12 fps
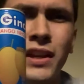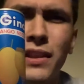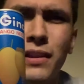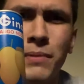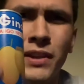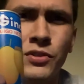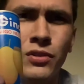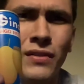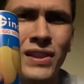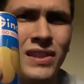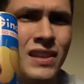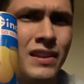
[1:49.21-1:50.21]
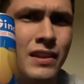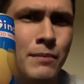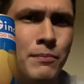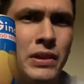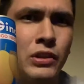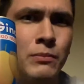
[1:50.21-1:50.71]
and then a picture of, I think, like a
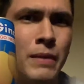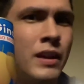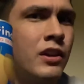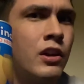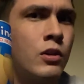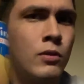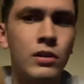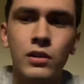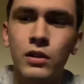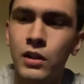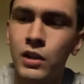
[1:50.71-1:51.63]
peeled mango, or